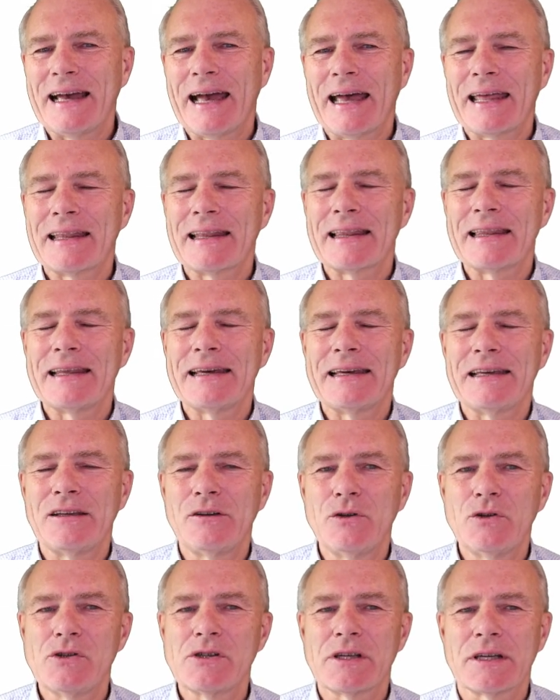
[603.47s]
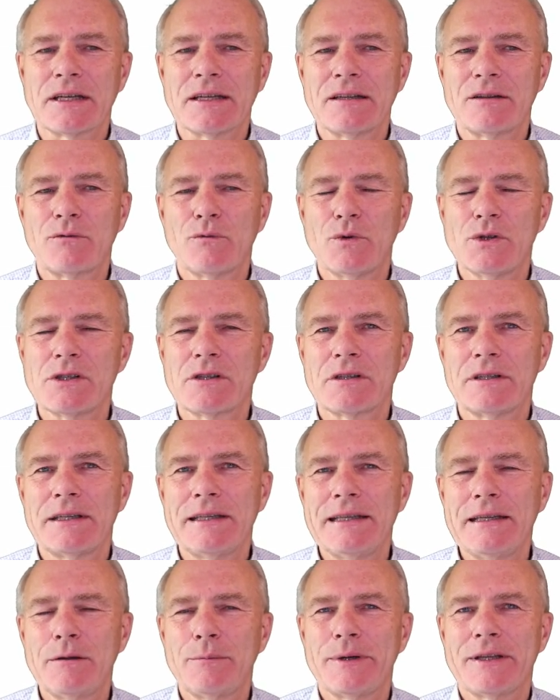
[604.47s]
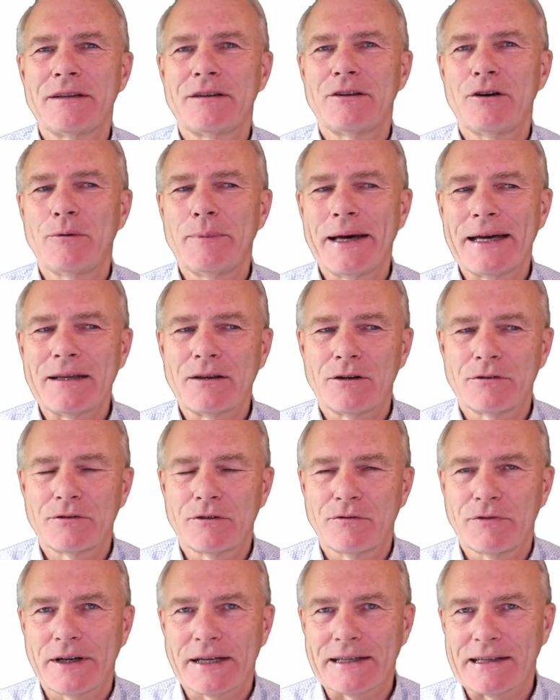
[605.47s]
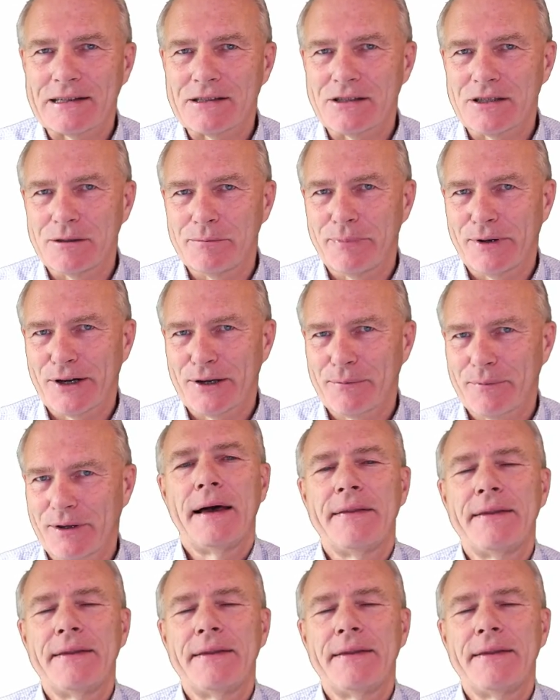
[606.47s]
handling, using it was a little bit the domain of the finance department.